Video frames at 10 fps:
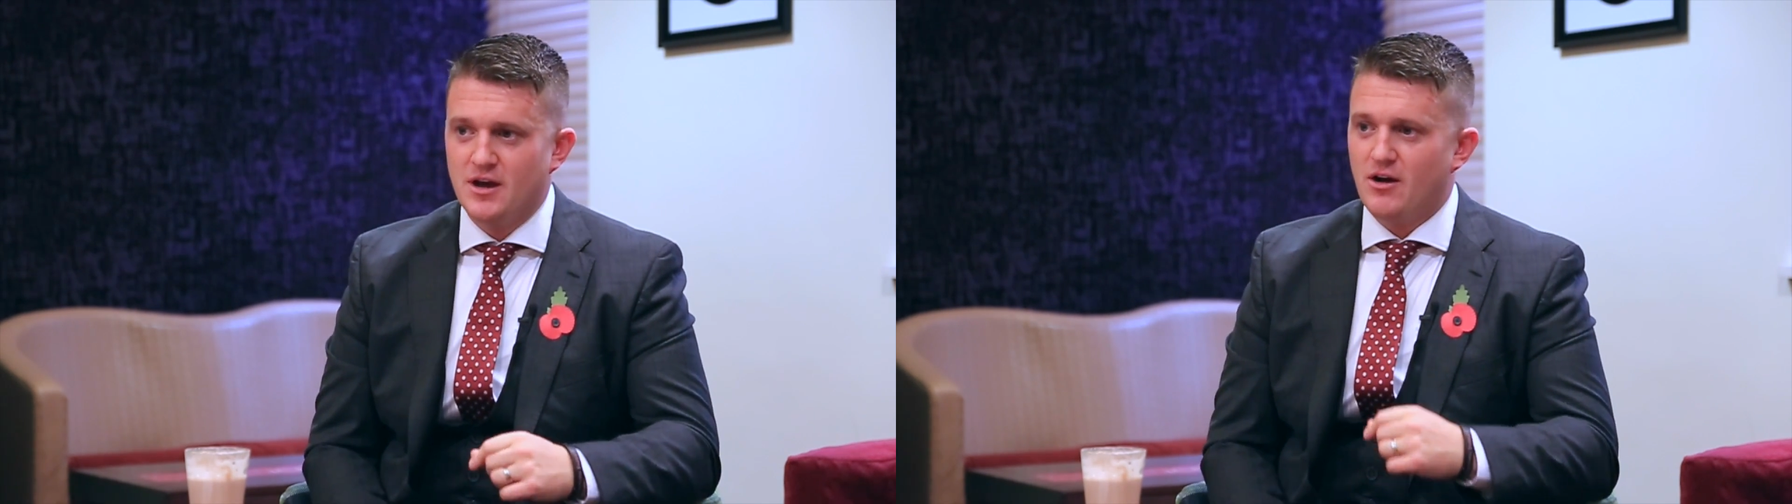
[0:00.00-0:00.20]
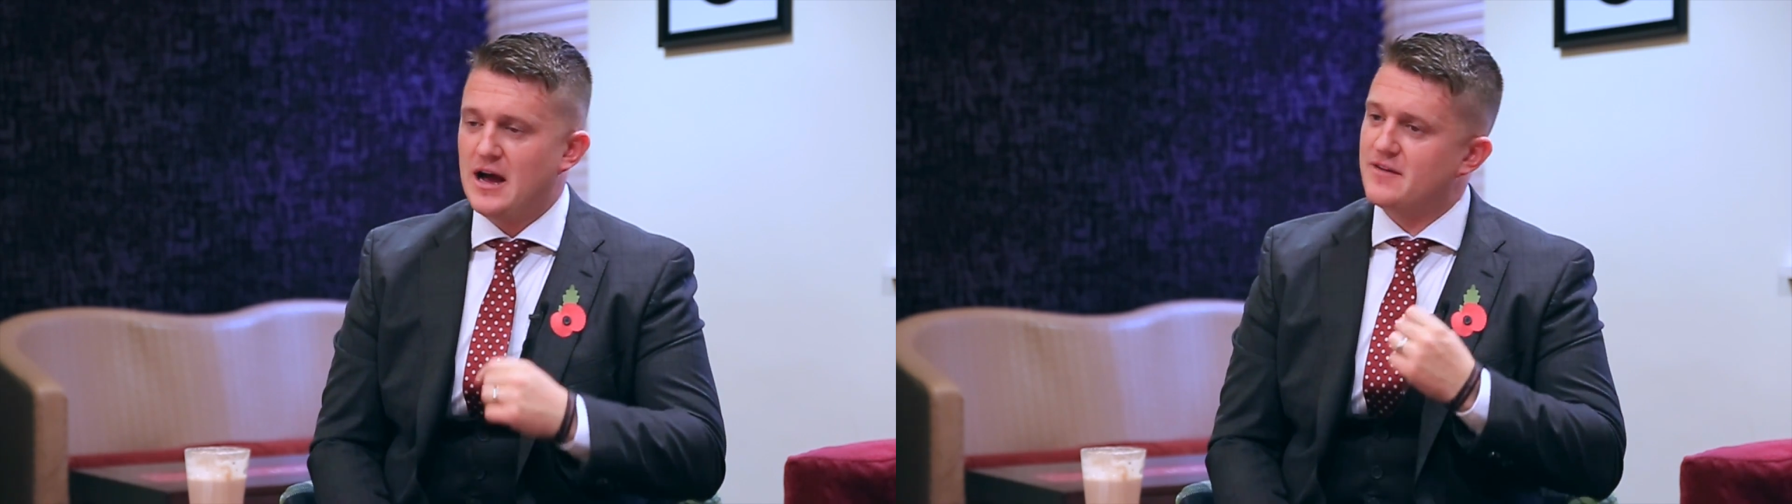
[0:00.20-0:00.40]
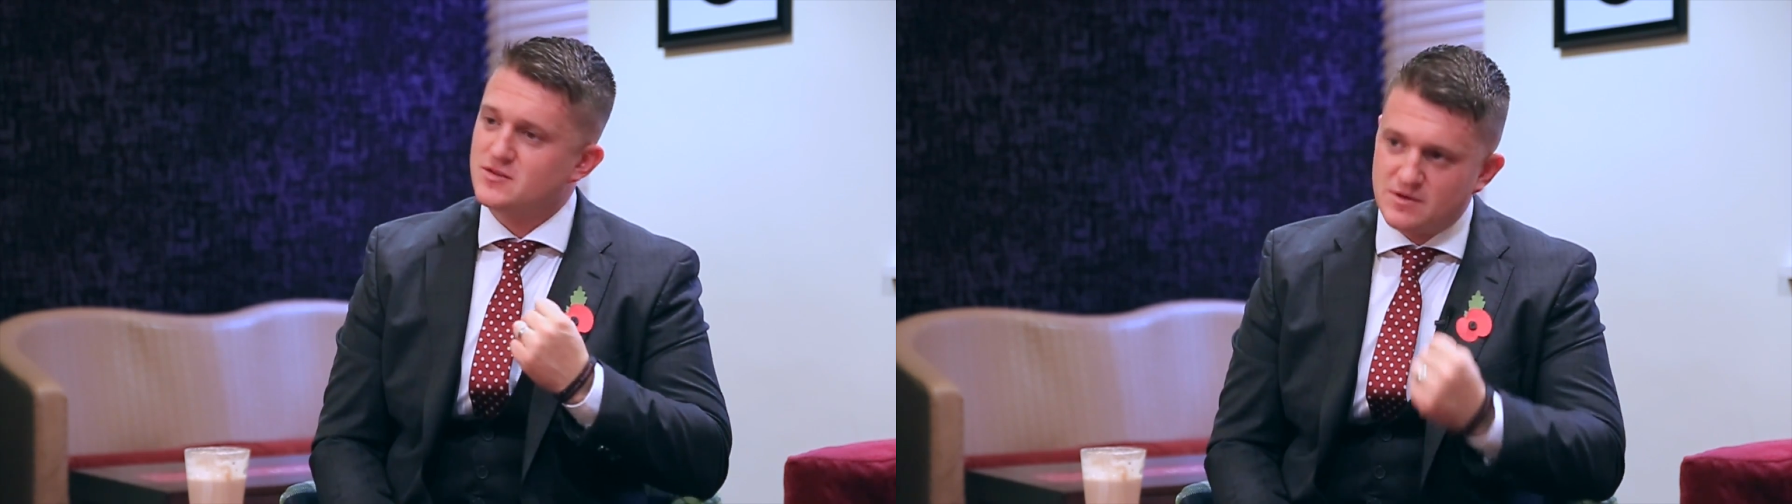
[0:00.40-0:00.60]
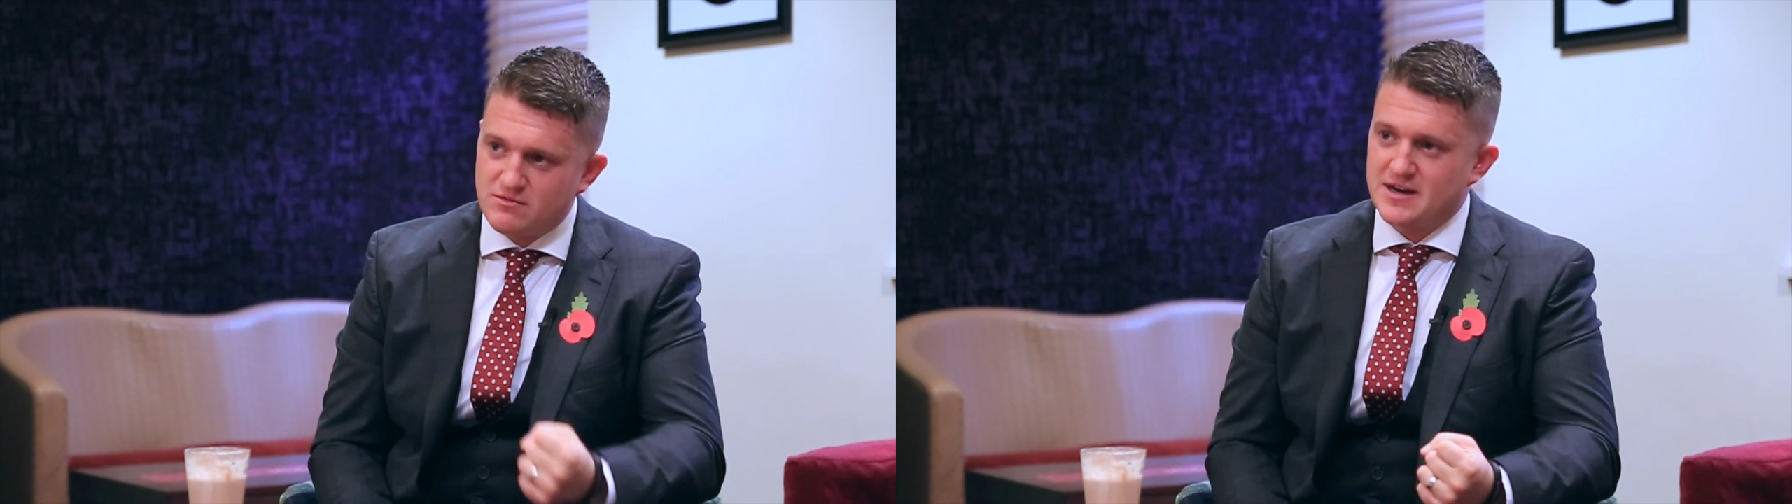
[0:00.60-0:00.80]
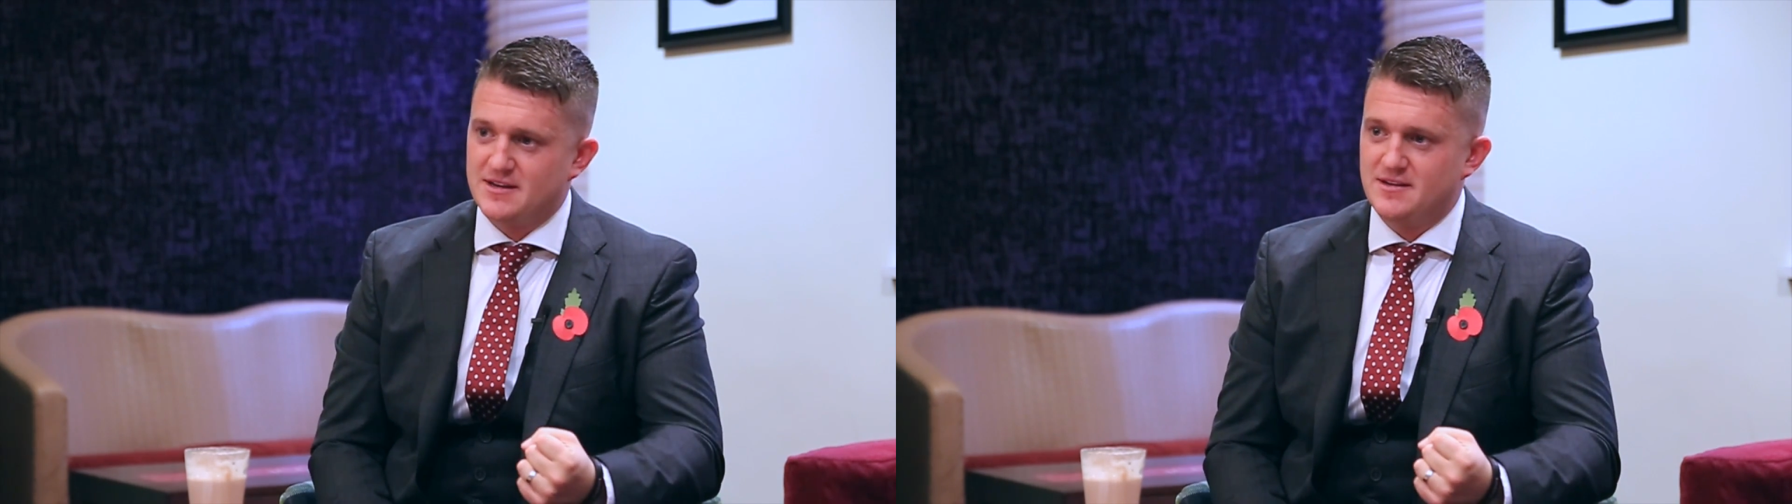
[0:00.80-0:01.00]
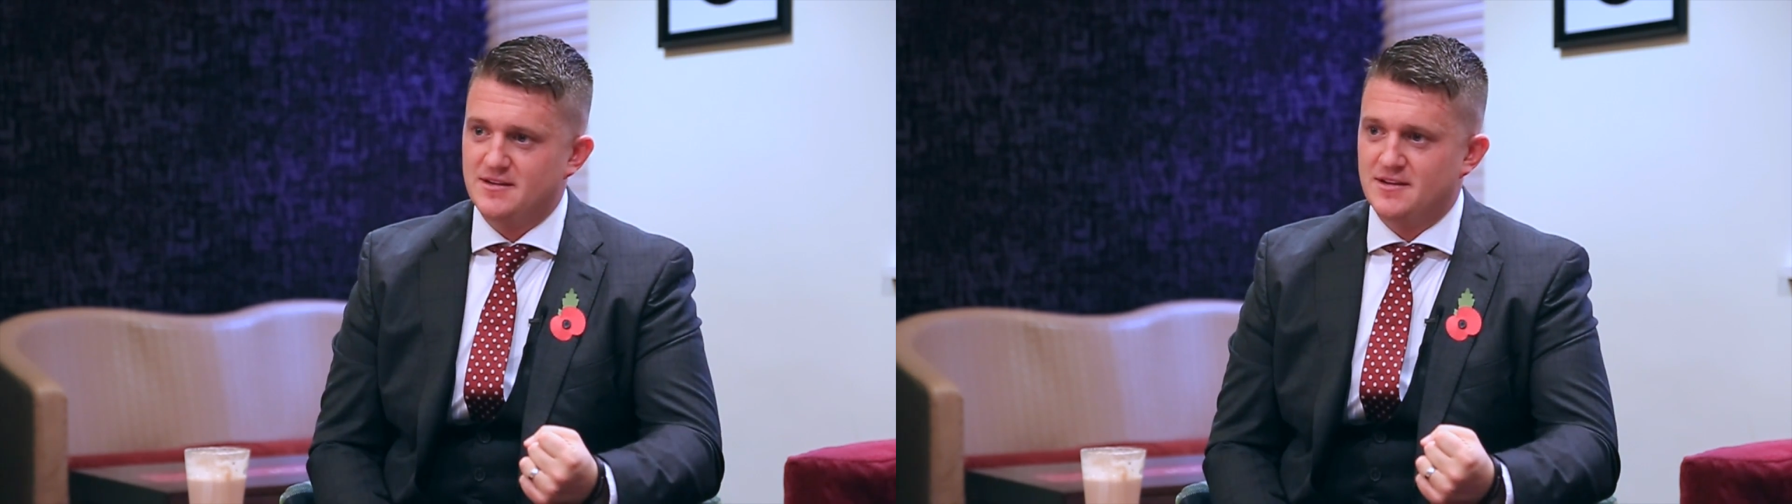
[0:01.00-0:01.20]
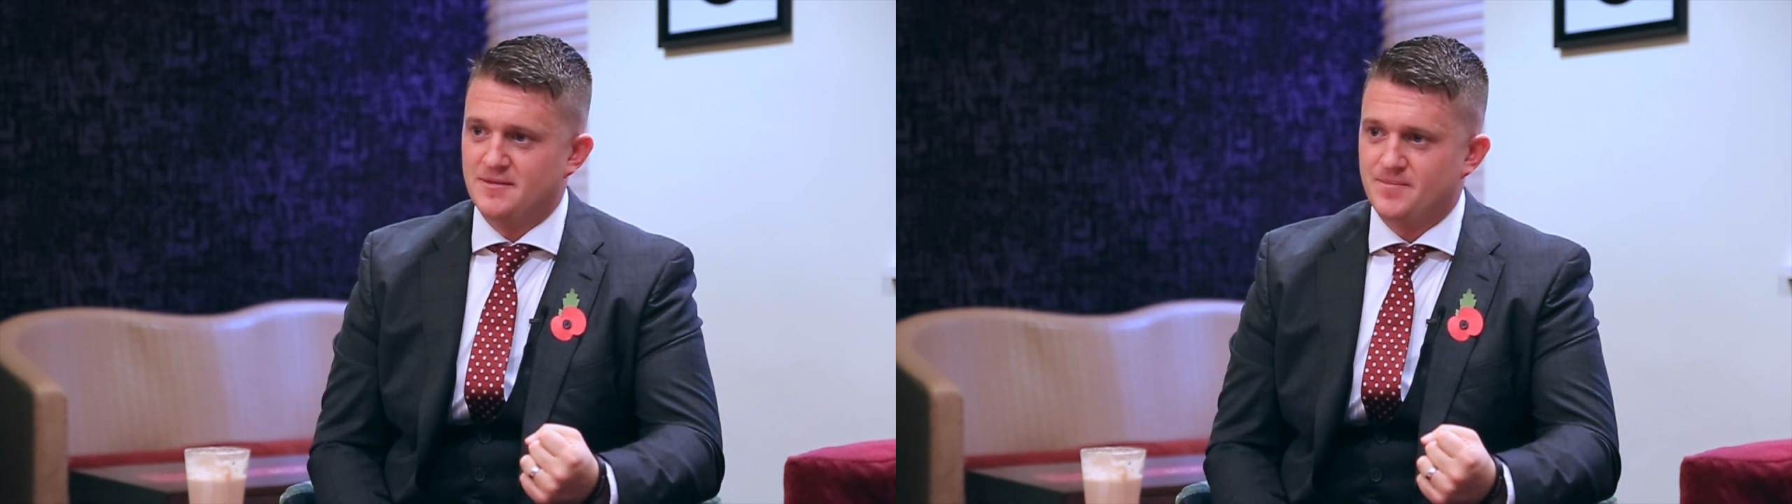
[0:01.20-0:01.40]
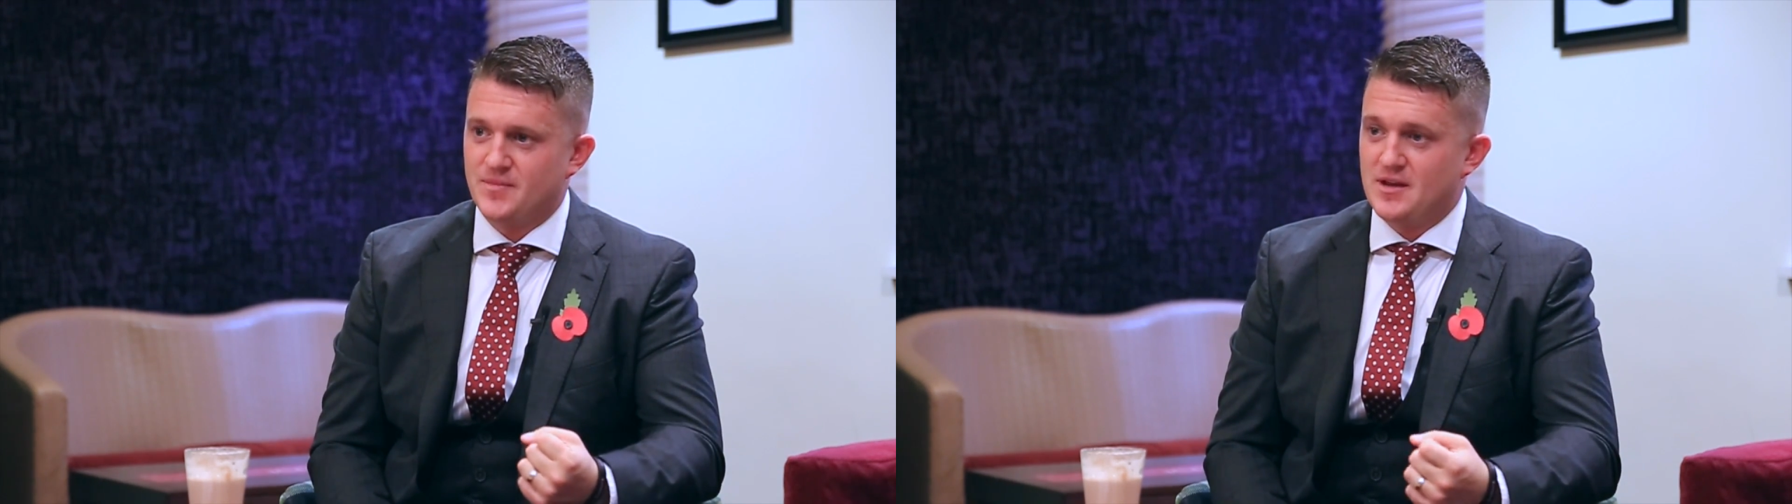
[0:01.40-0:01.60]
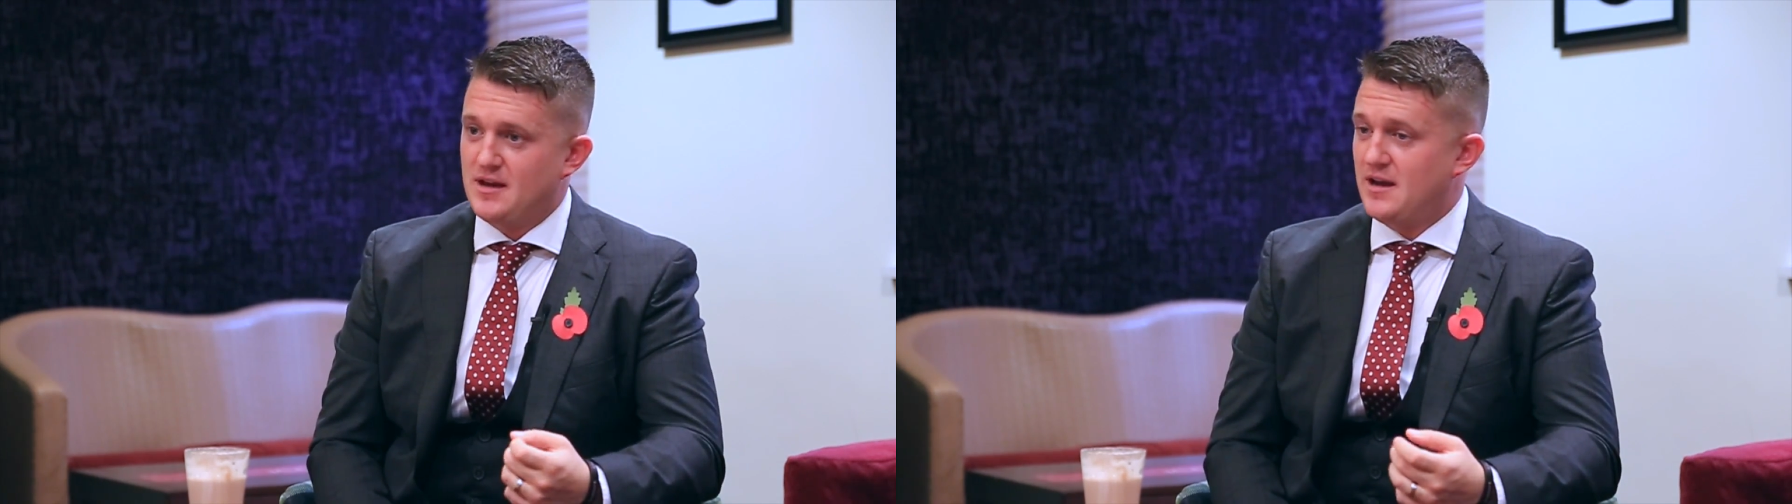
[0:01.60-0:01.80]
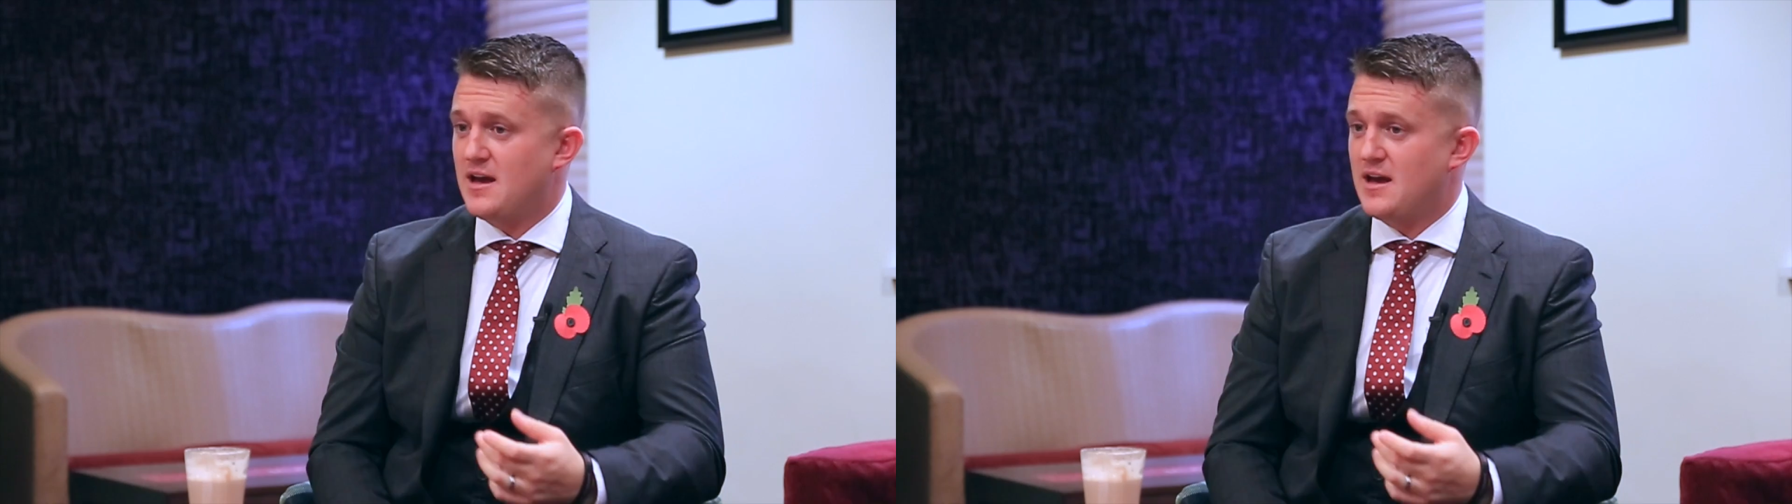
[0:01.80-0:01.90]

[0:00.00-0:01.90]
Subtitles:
I have to be ready, and